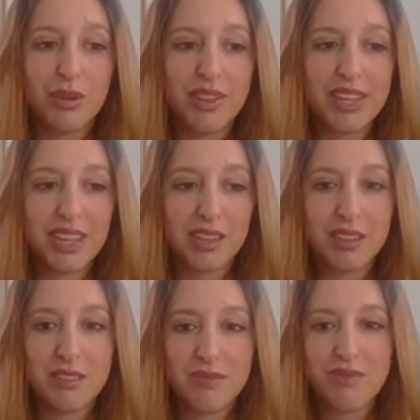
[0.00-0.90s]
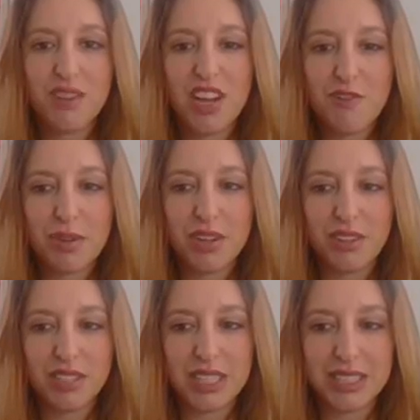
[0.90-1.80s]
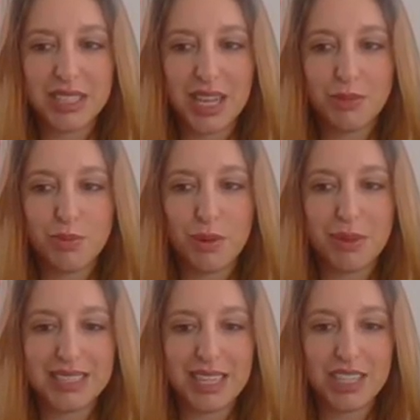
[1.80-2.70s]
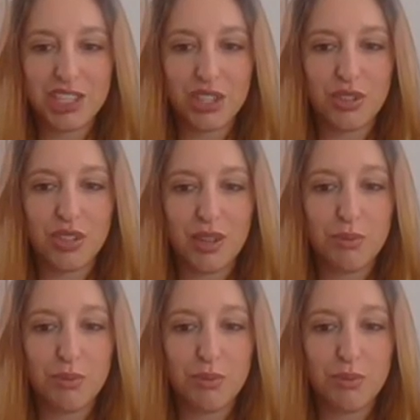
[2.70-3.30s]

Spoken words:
So I think the 5 priorities that I would probably say to you,